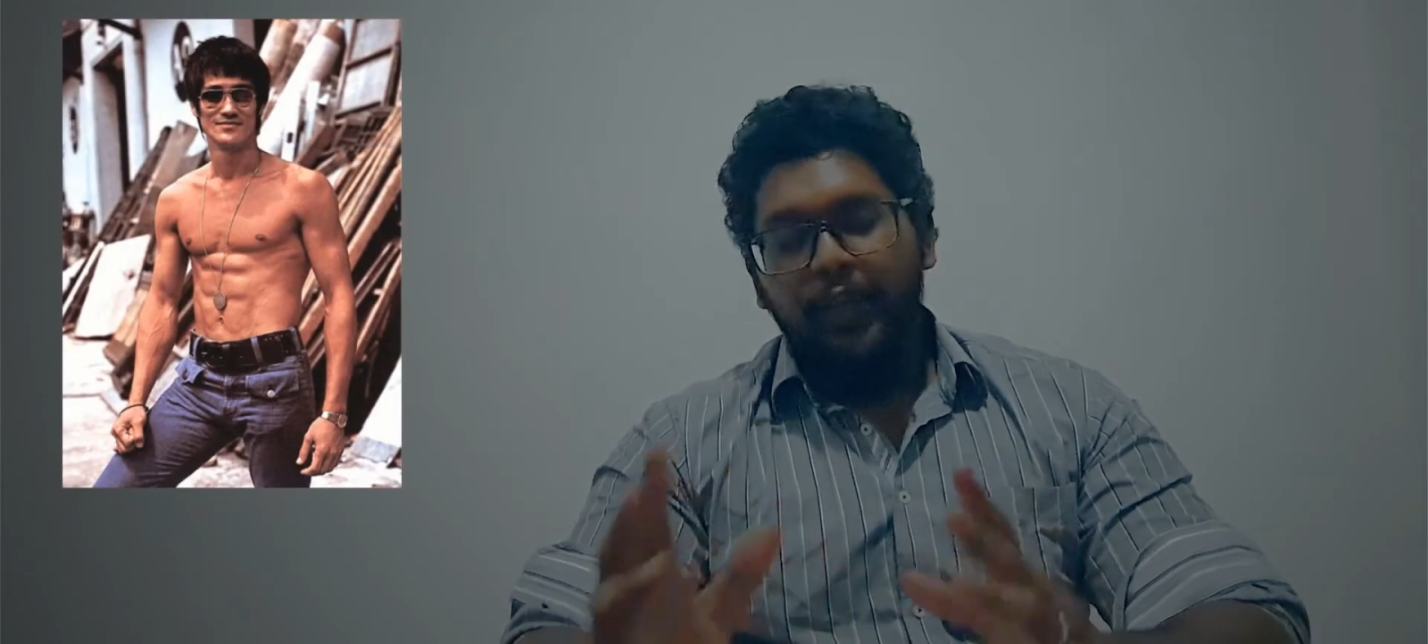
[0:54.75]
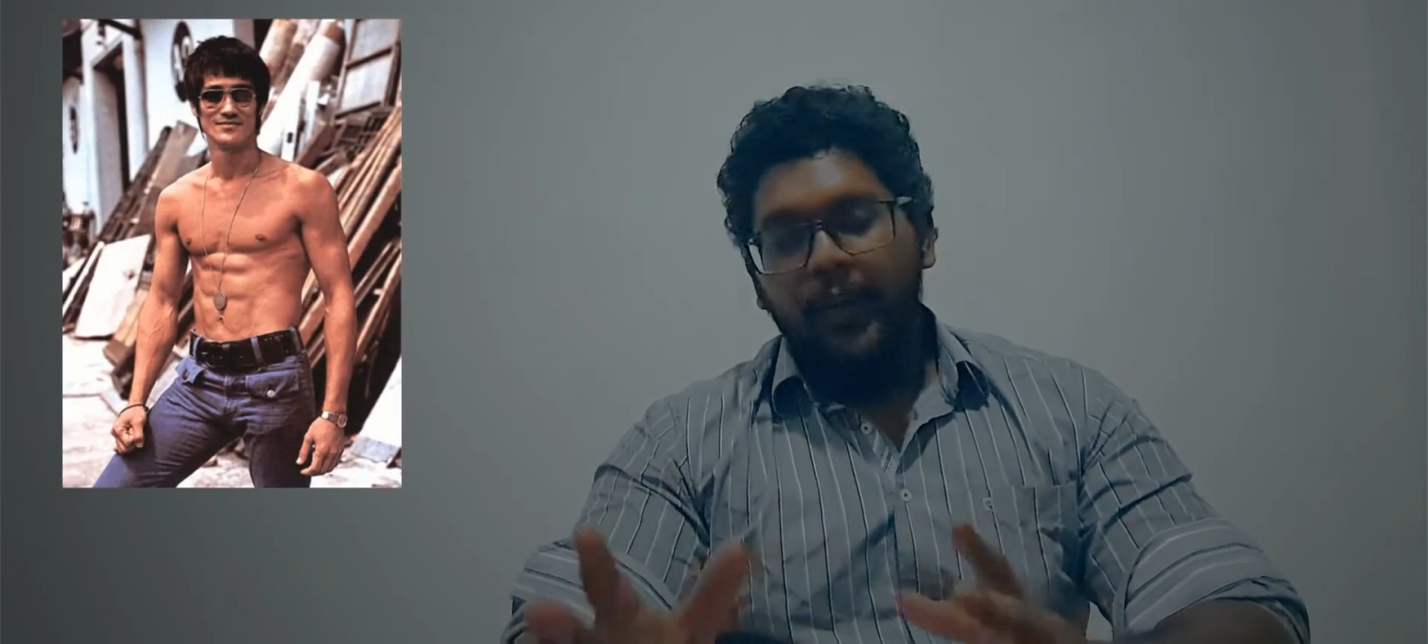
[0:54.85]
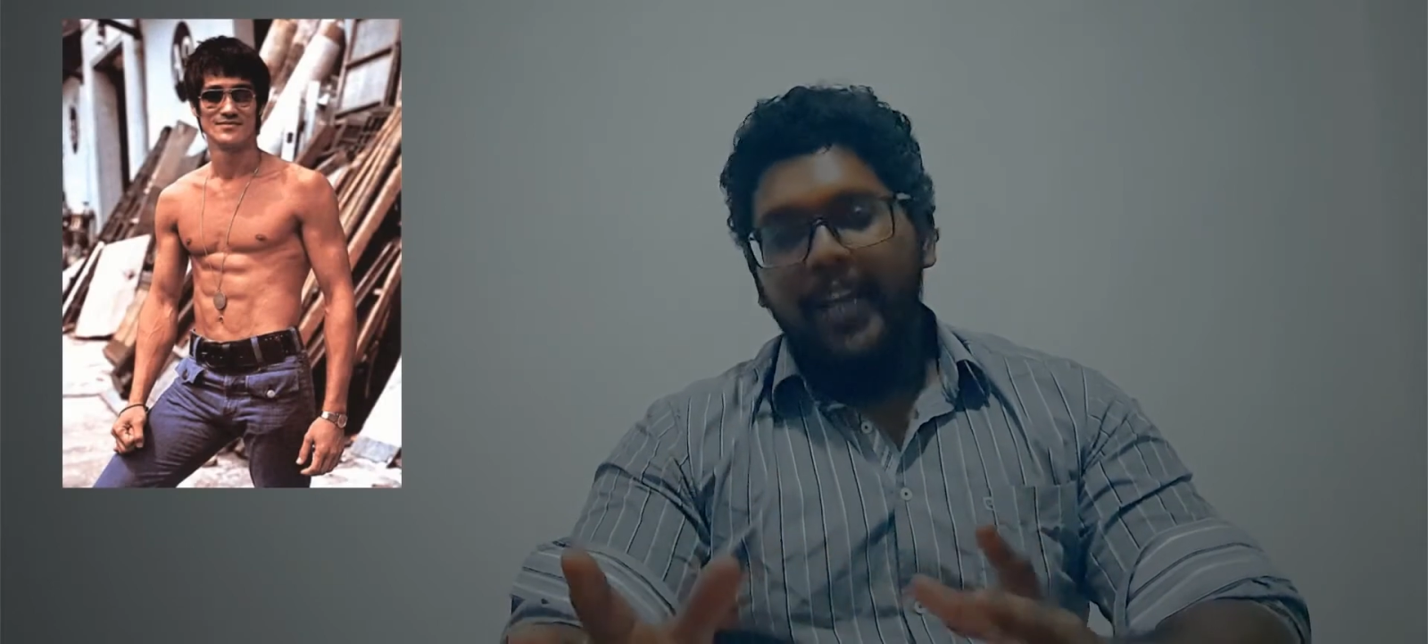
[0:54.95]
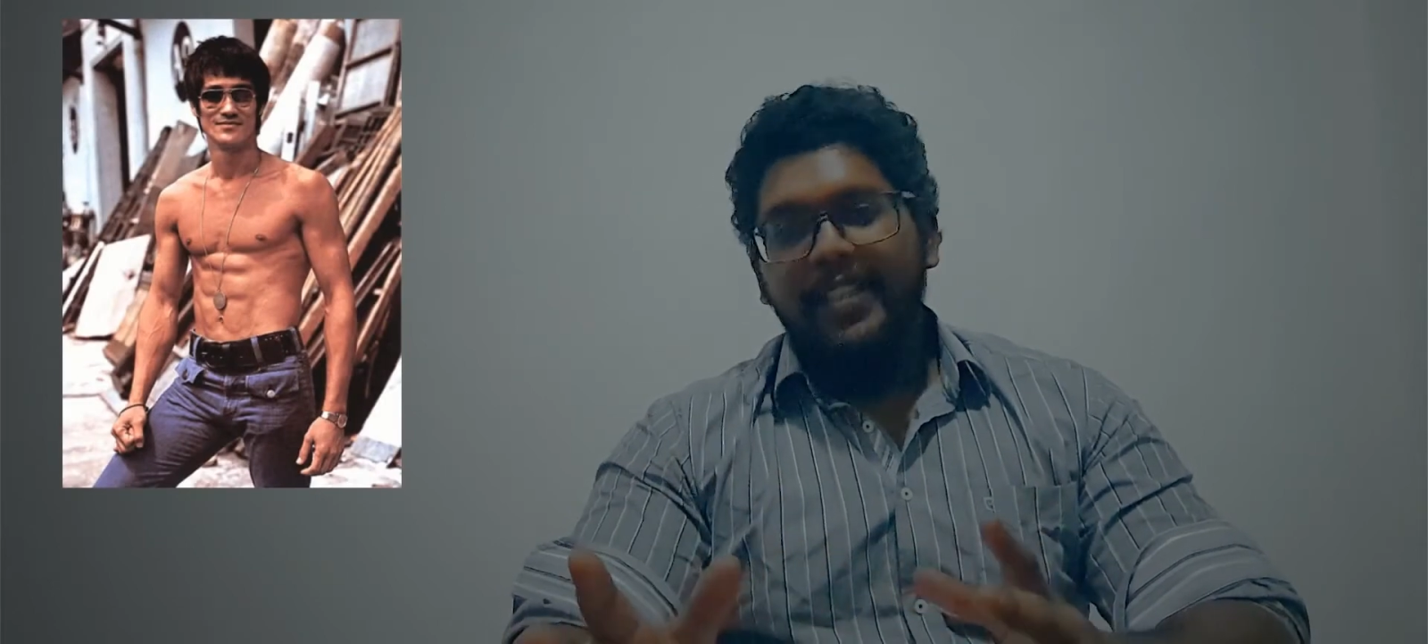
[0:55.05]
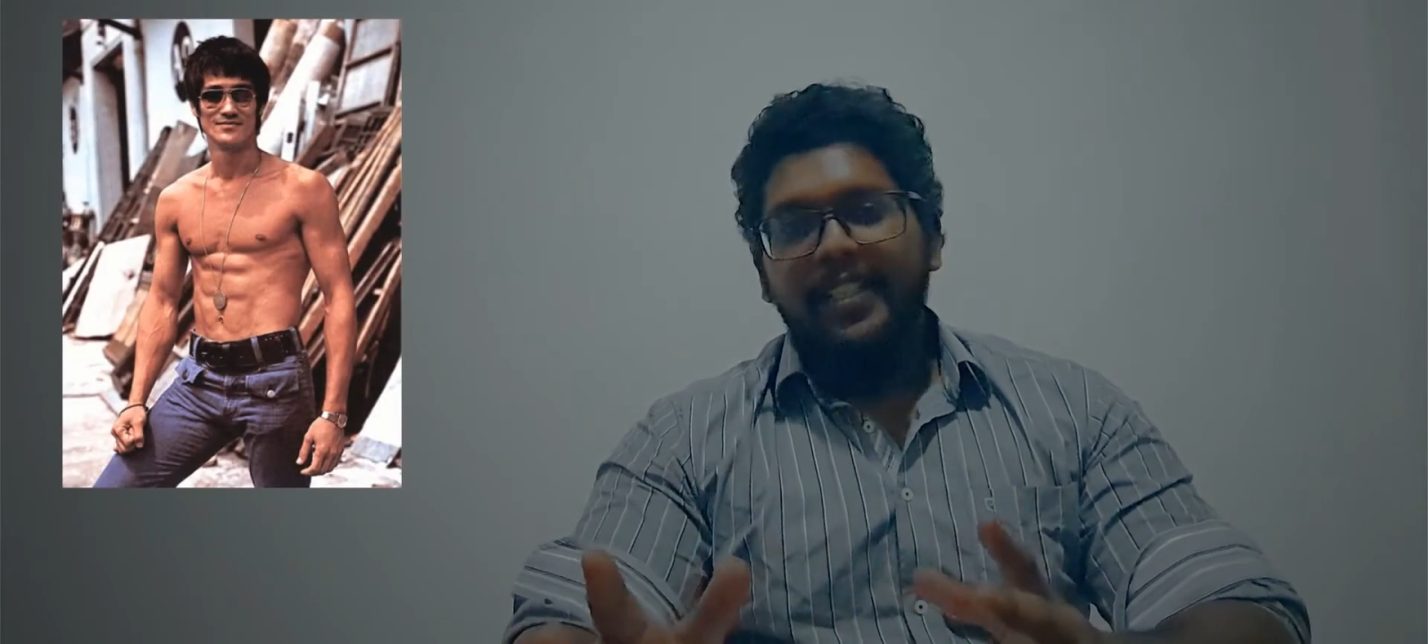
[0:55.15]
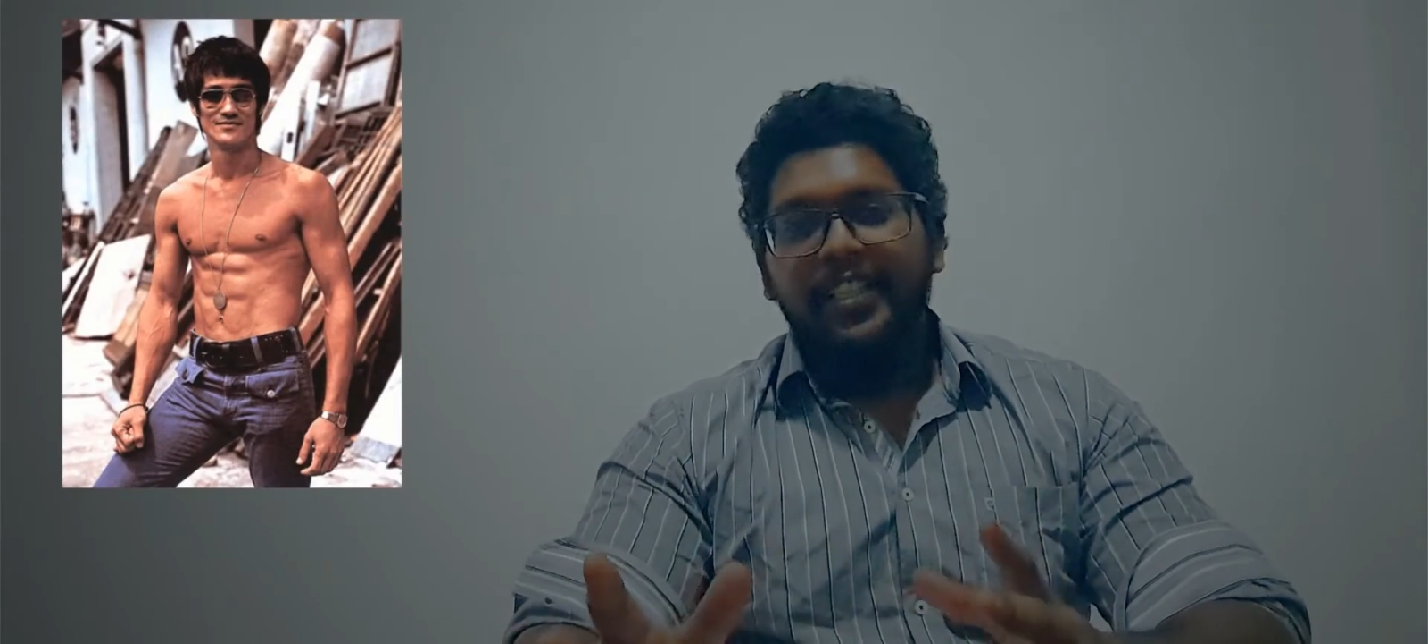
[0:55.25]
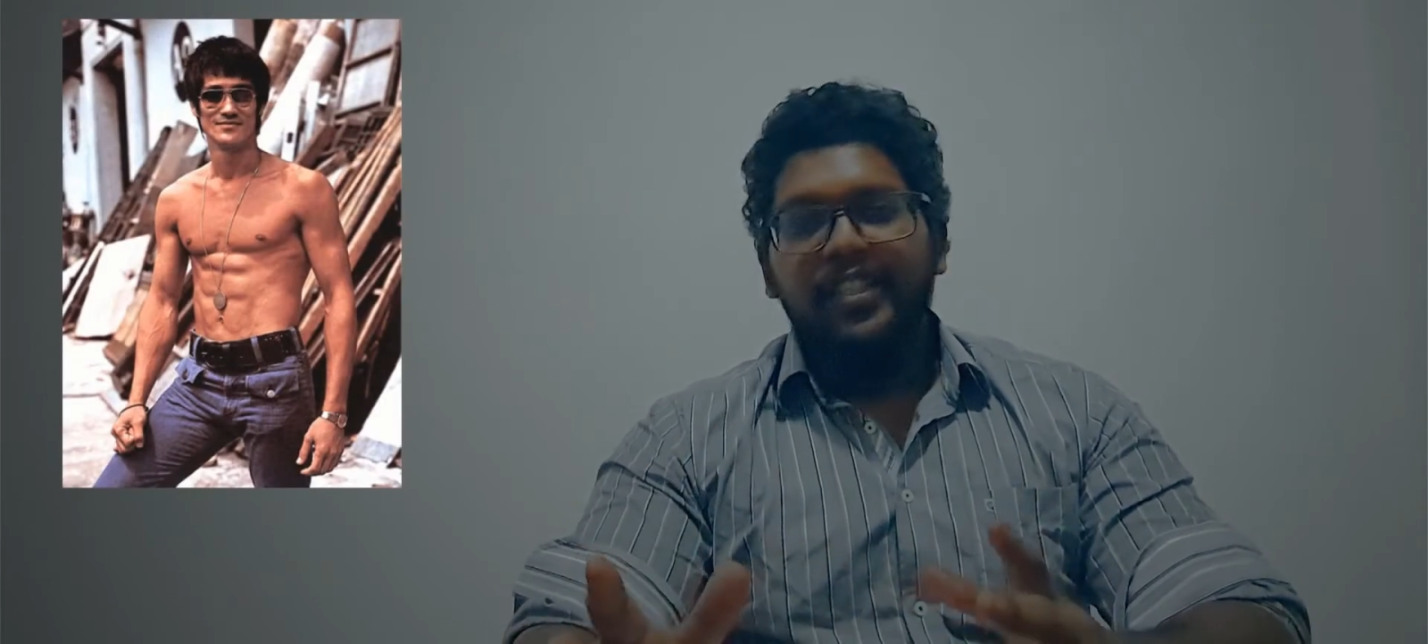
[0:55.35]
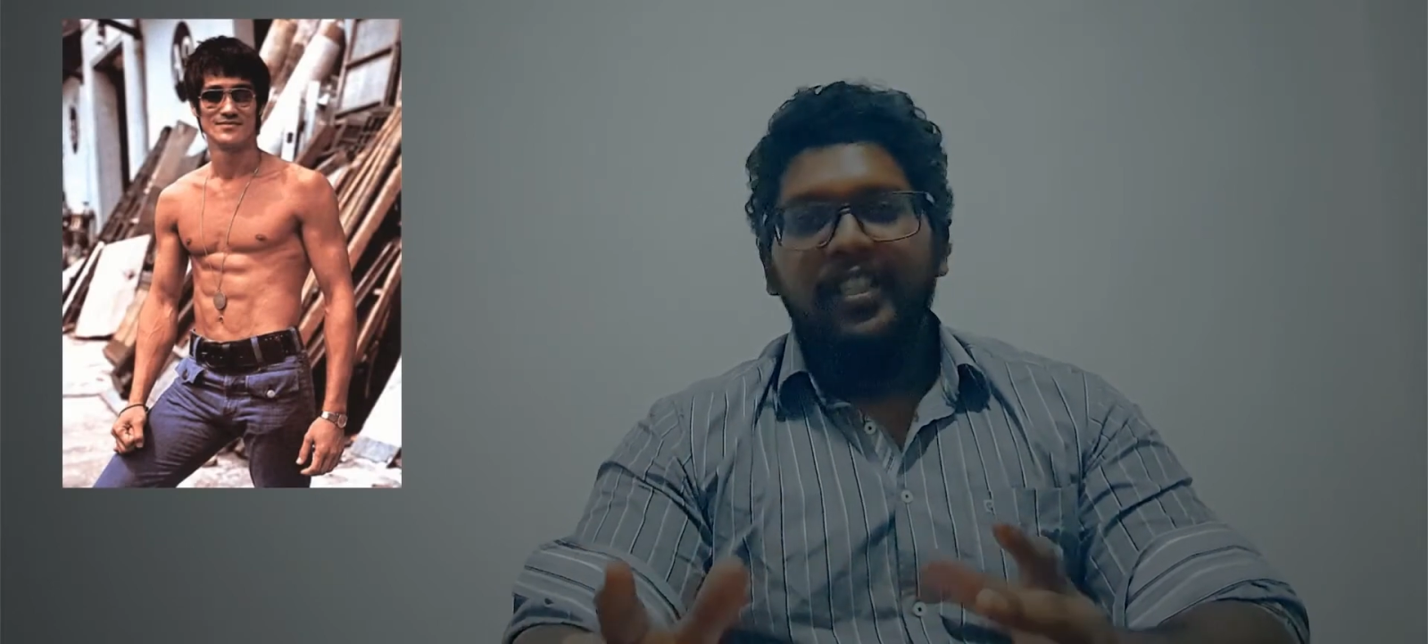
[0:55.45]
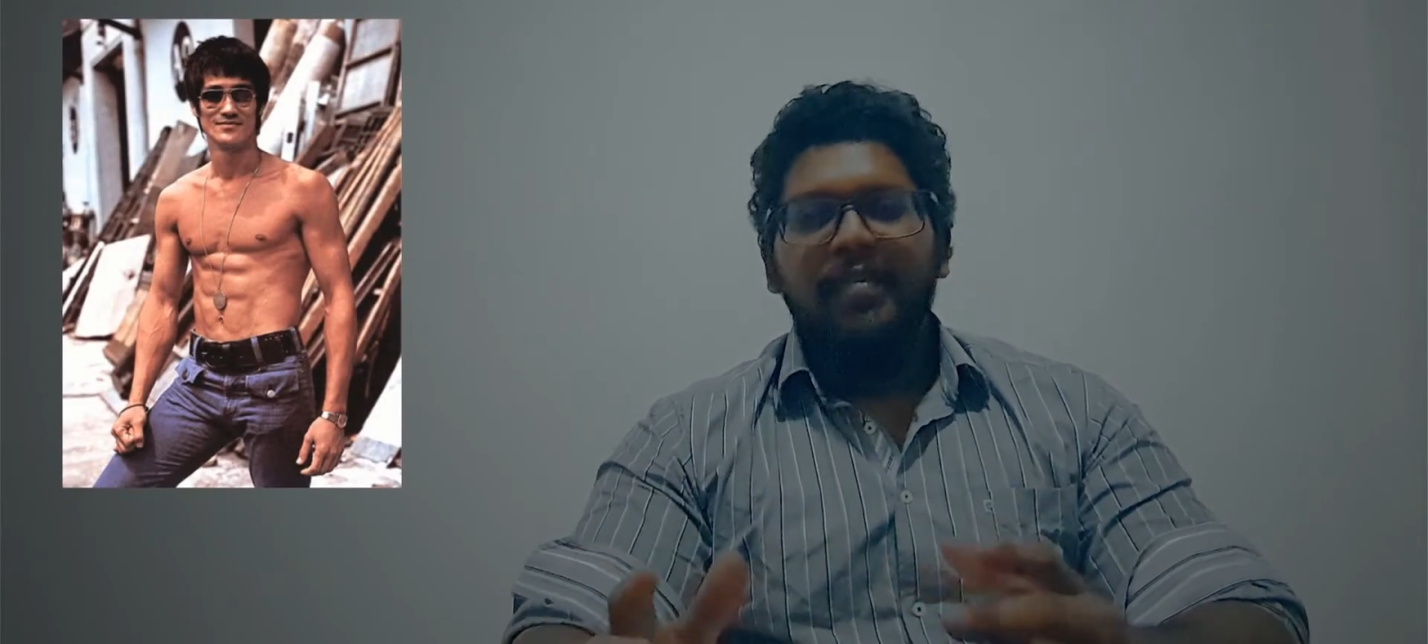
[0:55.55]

US initially,